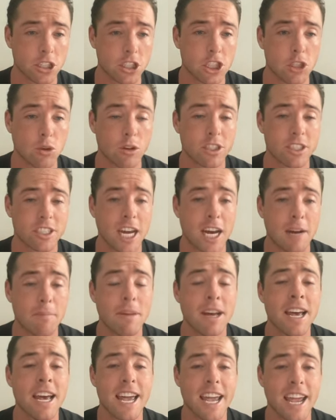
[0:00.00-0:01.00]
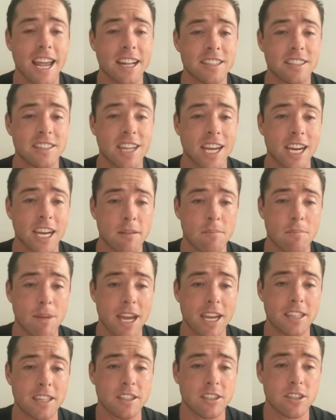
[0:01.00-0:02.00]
shortstop and second base.